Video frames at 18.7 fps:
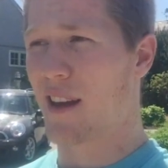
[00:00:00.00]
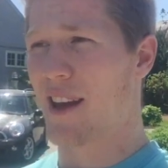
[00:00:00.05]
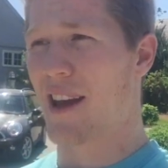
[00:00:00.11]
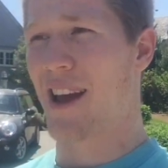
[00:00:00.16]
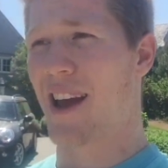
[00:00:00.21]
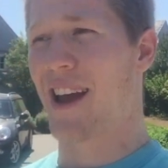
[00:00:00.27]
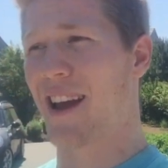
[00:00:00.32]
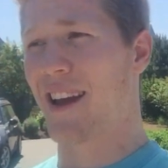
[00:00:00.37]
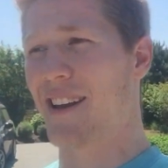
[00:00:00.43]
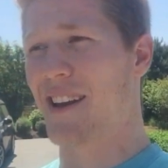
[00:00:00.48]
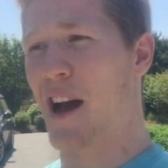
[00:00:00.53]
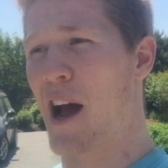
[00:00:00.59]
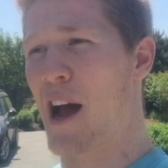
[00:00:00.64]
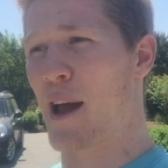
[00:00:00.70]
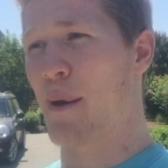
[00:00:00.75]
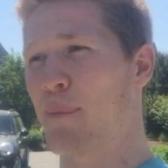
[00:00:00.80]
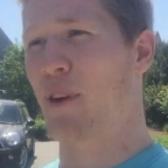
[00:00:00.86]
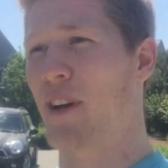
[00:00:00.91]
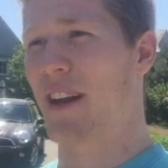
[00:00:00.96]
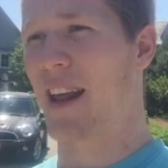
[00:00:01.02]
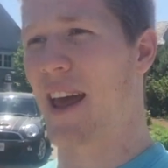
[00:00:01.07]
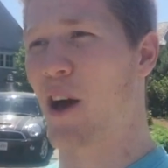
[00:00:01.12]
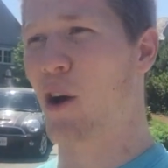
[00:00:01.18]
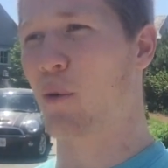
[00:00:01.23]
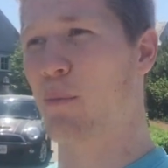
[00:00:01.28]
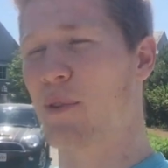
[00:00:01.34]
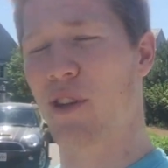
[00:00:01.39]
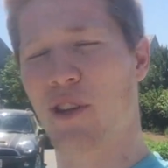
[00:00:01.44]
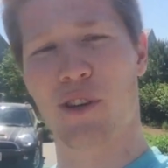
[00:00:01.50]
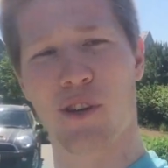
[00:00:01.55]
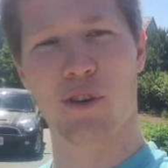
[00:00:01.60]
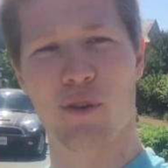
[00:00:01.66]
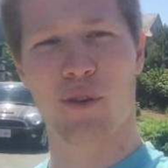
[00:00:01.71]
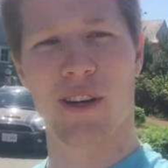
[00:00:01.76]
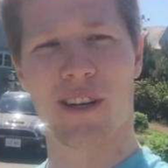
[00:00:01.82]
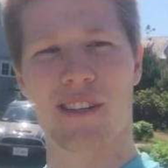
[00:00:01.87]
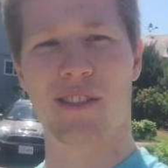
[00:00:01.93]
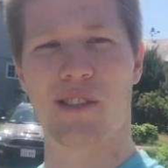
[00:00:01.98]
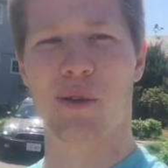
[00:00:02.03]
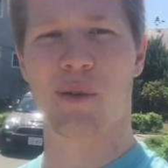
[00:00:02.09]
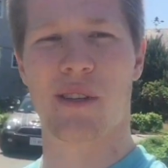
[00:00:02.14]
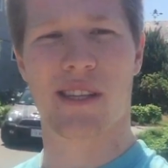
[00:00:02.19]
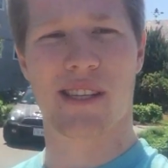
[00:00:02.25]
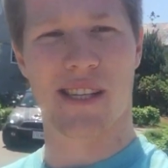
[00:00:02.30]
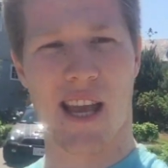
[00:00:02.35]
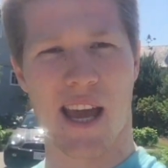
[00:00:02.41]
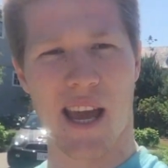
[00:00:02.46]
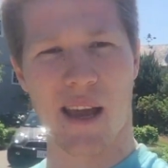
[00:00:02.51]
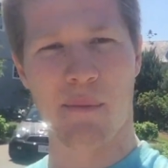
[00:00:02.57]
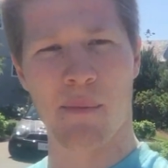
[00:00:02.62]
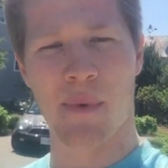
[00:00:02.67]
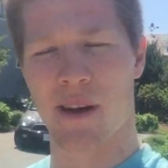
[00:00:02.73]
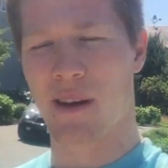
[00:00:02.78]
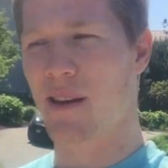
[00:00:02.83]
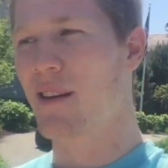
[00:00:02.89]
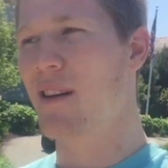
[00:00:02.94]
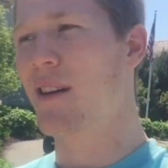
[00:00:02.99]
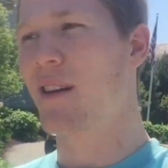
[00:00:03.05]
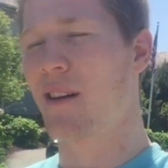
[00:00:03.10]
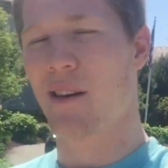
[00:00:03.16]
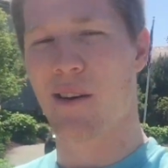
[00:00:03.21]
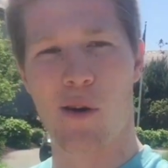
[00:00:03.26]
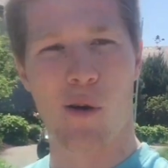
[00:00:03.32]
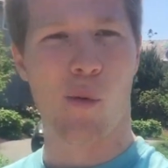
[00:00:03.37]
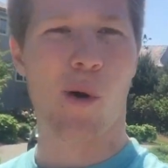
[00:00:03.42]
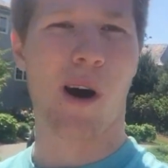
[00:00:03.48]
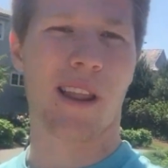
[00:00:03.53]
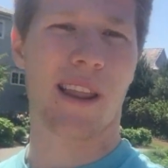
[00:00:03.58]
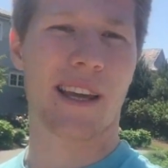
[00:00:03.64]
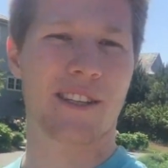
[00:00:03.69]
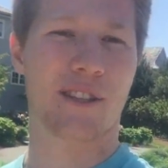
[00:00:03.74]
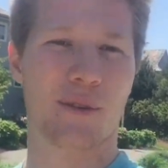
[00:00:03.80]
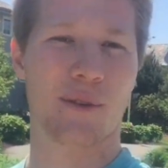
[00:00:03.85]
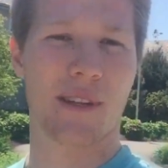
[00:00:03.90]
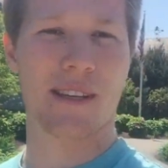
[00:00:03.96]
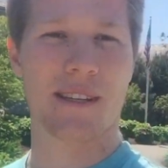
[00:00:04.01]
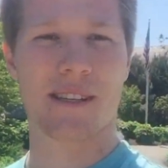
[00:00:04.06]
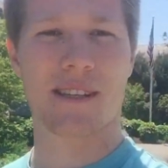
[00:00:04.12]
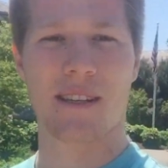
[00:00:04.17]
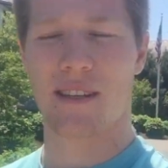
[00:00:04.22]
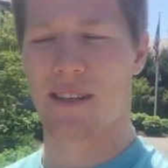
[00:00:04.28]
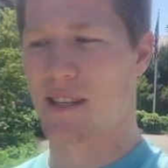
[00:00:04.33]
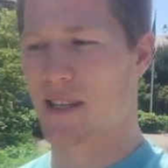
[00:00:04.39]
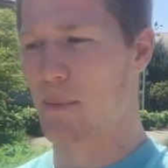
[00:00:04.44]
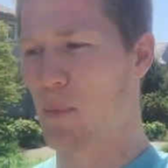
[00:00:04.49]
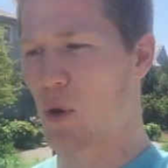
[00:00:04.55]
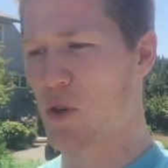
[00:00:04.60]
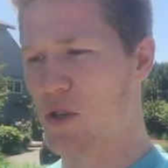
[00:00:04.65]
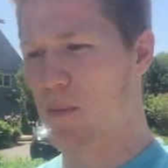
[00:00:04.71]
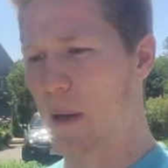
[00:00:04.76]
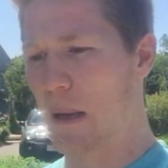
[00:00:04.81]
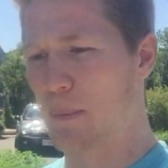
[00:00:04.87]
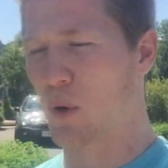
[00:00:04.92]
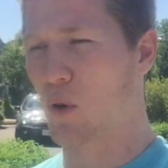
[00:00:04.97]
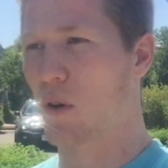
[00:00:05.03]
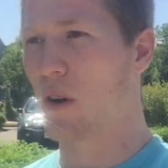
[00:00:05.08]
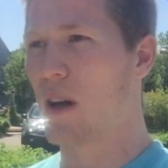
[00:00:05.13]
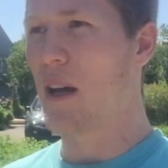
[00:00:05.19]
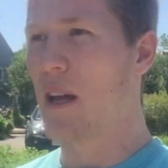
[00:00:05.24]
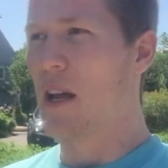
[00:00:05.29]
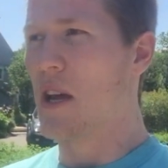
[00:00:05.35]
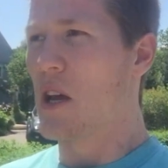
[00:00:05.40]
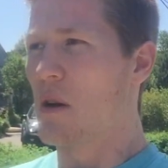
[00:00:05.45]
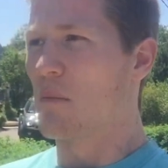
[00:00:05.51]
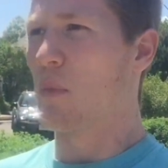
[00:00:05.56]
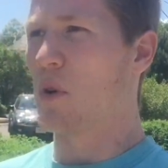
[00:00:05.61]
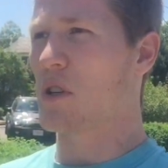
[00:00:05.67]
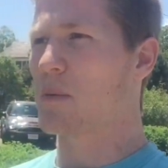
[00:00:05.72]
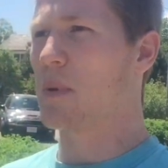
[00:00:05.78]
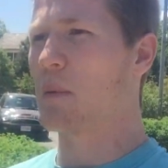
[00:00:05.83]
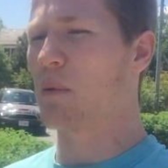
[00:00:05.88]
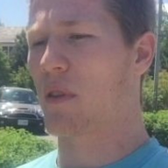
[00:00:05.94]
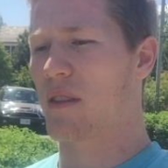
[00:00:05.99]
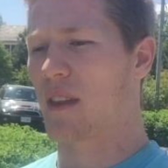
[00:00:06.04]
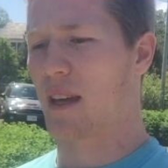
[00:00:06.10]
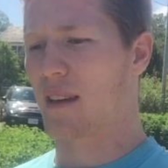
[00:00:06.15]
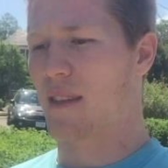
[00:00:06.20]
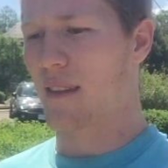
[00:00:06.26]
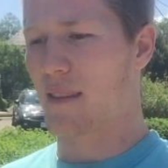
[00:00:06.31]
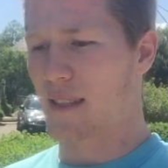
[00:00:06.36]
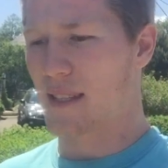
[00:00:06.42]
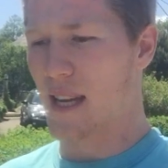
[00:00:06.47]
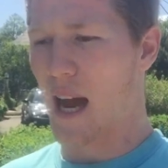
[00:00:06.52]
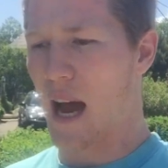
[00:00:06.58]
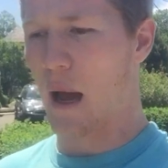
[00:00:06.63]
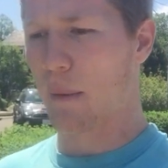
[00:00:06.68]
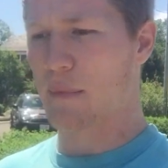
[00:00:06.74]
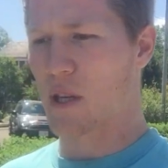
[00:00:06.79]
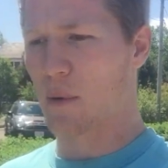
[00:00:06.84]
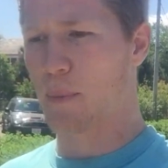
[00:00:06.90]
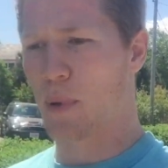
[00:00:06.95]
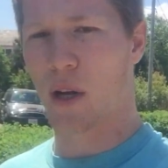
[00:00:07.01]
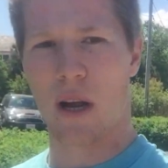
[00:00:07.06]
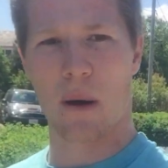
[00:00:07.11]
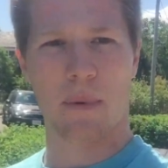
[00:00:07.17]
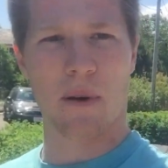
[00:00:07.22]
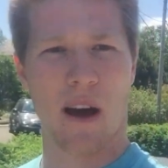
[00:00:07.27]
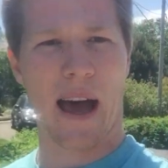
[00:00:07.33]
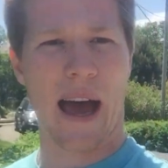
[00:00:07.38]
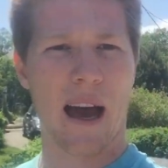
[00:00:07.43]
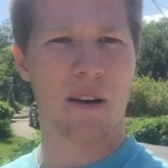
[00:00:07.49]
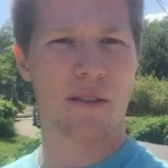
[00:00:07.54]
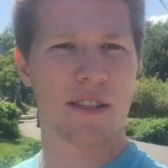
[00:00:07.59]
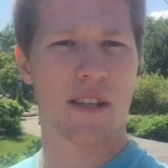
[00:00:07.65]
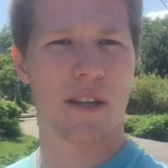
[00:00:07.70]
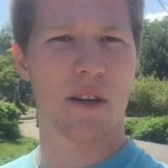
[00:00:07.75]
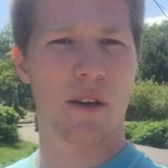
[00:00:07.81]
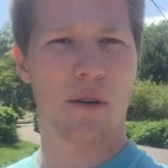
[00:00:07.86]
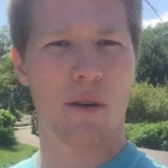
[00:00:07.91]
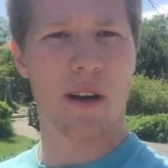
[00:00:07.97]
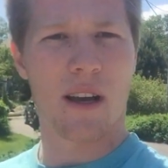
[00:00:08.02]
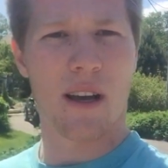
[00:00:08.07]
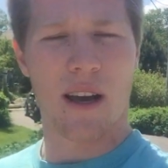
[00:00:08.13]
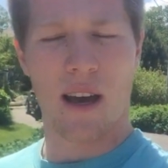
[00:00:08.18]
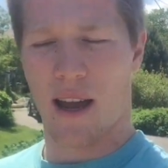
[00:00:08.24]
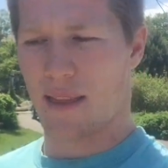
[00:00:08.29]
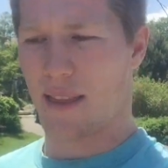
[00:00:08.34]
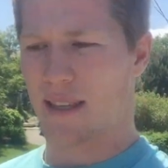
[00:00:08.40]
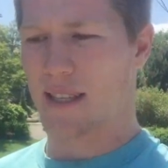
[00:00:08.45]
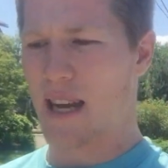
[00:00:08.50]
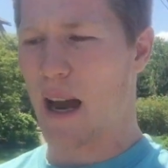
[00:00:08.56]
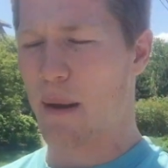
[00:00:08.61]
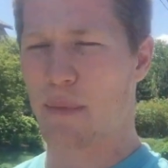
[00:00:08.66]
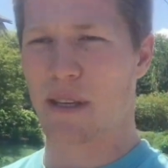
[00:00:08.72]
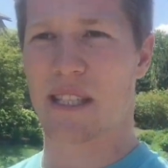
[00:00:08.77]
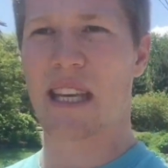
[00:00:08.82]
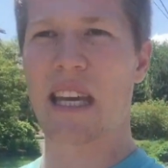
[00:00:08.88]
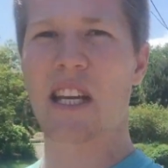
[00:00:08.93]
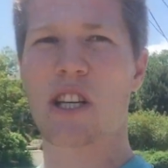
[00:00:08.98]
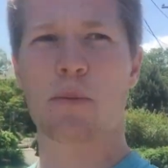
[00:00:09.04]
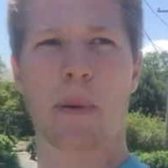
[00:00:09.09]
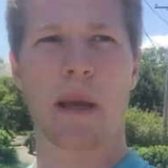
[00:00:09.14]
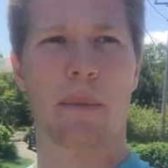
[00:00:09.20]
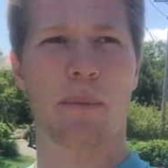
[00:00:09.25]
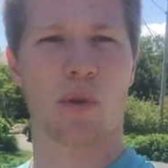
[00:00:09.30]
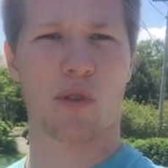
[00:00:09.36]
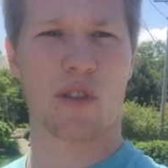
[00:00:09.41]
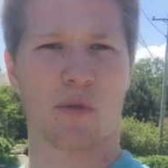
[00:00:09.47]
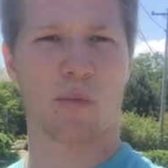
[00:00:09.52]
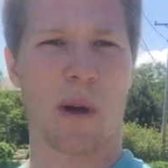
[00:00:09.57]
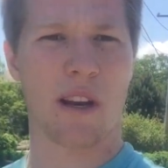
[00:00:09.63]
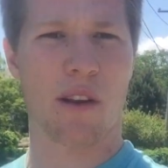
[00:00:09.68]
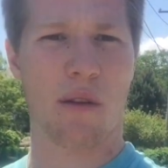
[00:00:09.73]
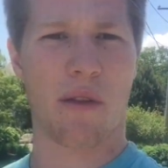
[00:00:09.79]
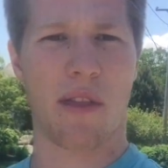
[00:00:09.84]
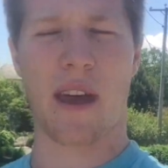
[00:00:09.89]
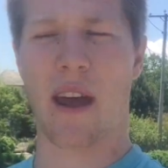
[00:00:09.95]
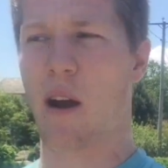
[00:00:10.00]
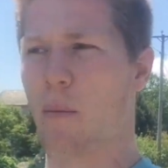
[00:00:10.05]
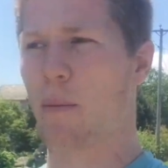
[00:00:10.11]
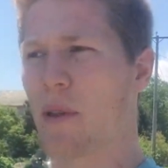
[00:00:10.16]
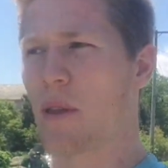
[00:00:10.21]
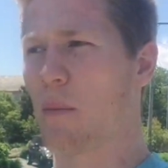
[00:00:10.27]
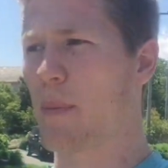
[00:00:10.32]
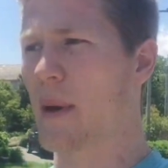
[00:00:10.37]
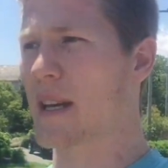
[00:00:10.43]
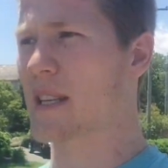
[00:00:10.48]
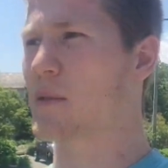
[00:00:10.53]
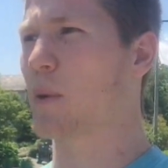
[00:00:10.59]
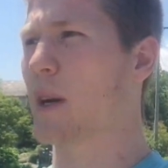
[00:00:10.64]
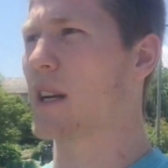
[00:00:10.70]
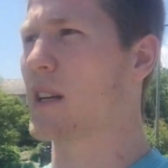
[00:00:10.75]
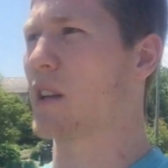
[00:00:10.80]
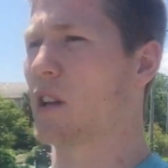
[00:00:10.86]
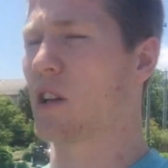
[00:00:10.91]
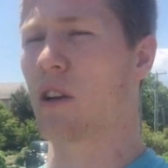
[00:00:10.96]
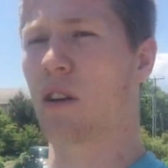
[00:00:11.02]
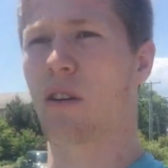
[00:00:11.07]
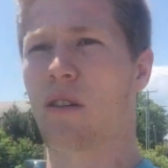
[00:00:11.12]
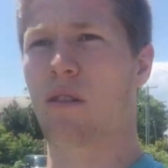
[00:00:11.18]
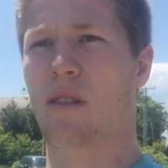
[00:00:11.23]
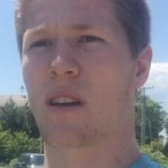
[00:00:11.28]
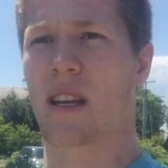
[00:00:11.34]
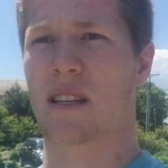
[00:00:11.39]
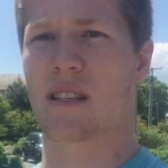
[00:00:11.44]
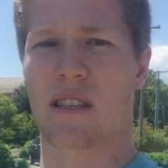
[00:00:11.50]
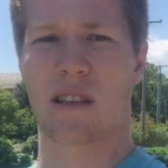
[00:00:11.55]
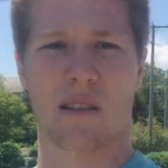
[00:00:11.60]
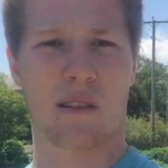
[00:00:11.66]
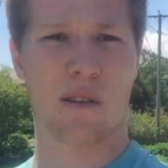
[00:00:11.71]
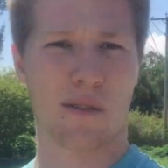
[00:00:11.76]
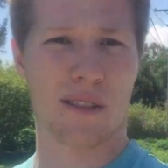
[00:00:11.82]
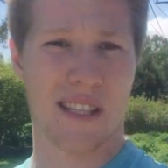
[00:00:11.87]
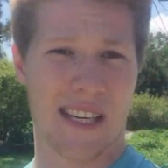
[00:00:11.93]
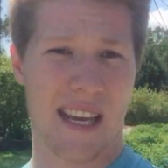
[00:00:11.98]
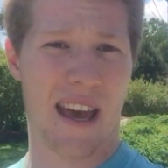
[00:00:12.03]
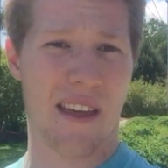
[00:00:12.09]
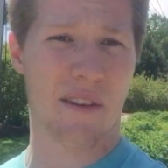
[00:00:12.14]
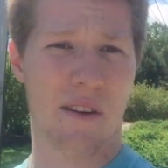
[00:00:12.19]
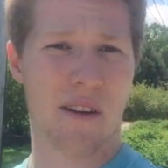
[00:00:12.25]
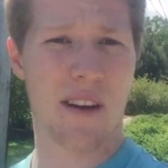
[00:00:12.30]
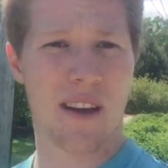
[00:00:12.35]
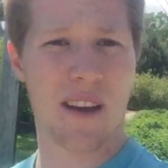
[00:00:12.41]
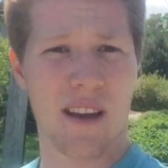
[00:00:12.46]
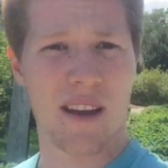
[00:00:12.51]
And I am going to help you do the same while I do this. You see, most people think that the time to put up a how-to and the time to teach people is when you're there, but the best way to learn is to learn together.